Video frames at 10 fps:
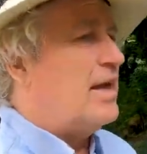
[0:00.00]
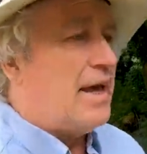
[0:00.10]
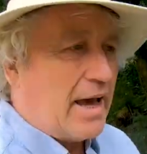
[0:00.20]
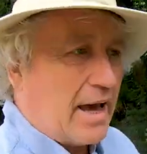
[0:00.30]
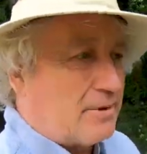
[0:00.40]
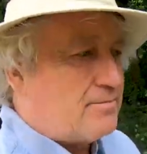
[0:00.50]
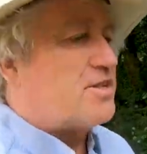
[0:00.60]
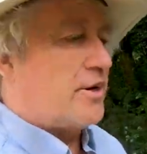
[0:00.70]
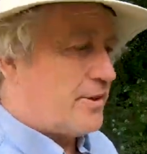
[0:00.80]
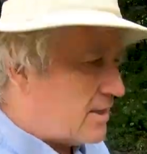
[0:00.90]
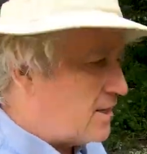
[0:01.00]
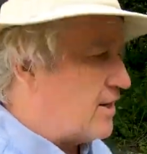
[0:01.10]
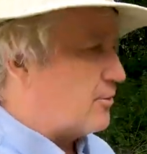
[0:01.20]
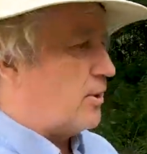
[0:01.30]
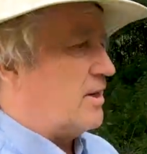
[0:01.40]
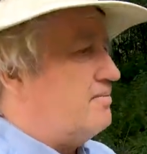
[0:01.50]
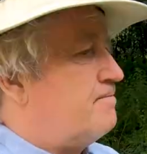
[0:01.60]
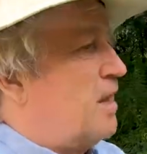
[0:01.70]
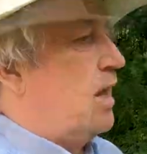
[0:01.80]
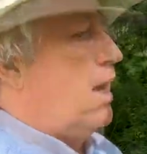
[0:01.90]
Yeah, so there's another one.
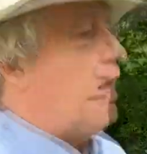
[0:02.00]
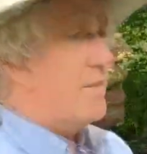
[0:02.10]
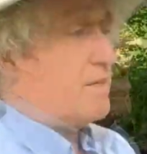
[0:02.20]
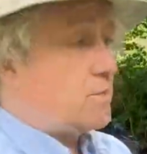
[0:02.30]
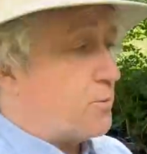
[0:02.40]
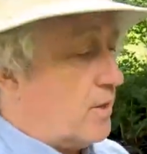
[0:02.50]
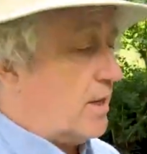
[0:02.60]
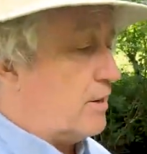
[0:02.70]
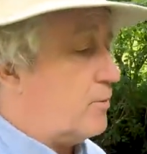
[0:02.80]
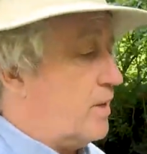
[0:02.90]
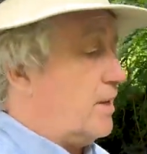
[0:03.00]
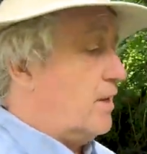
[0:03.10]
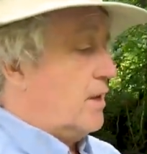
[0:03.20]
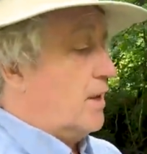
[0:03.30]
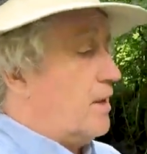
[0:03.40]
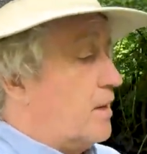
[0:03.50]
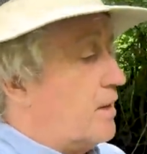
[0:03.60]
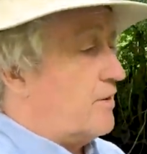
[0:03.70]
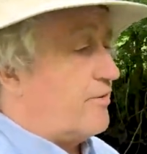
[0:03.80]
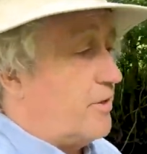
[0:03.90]
This week we're
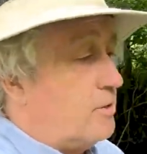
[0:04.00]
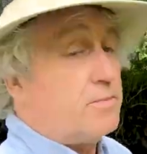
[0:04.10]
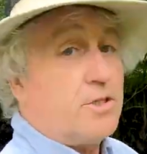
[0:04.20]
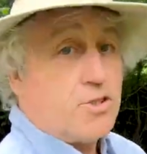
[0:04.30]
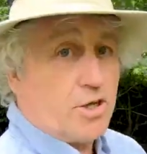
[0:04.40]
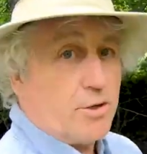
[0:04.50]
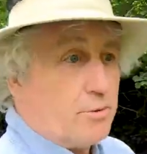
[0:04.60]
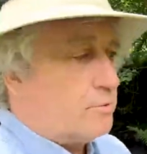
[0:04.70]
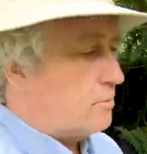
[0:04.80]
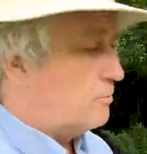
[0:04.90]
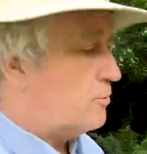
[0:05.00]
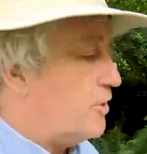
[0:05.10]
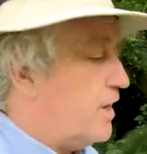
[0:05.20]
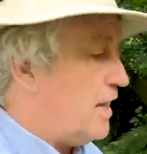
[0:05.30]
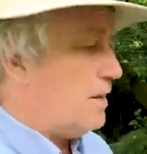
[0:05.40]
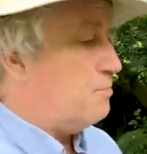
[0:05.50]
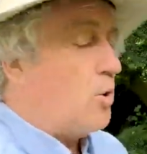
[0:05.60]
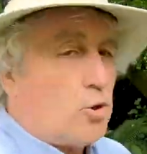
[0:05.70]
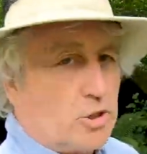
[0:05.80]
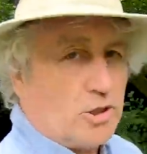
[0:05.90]
going to film, do,
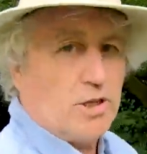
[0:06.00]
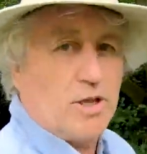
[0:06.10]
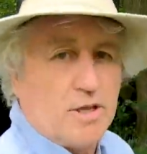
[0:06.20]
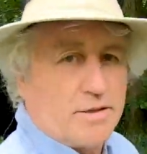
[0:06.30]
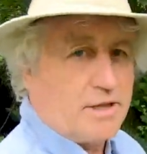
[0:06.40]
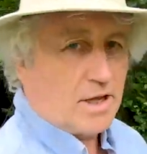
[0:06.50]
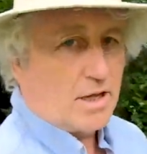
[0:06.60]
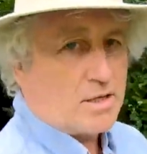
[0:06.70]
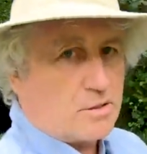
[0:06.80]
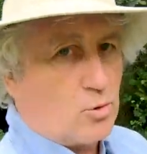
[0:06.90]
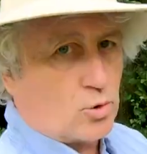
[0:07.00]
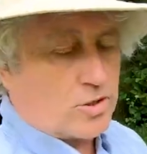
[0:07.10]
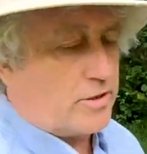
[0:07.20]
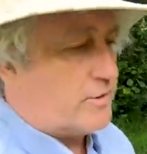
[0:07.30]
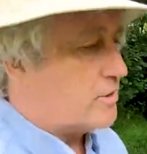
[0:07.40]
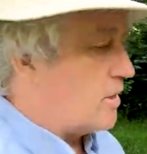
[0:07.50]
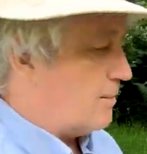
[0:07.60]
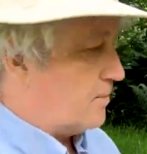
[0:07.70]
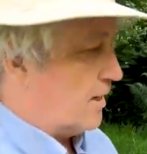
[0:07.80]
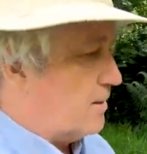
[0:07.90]
remodel the exhaust on the
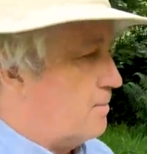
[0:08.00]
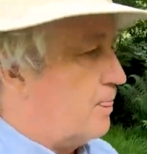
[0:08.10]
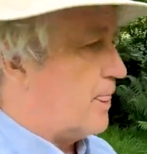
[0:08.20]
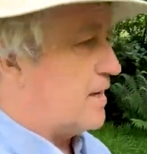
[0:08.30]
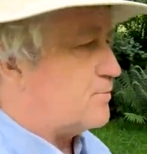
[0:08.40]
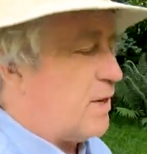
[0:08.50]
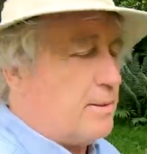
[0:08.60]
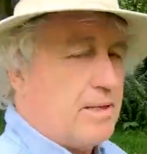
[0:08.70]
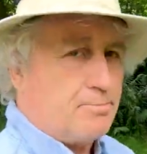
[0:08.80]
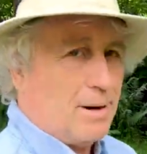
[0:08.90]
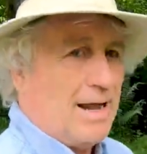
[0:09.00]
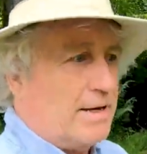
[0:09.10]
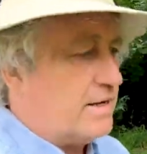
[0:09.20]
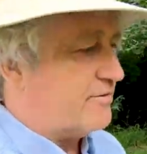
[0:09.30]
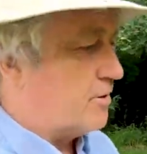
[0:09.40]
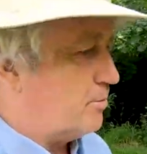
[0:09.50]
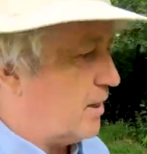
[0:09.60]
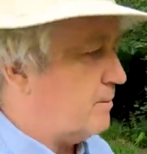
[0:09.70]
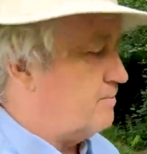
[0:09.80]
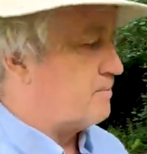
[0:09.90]
scrambler. That's been in planning for a
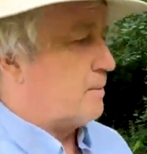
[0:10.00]
bit.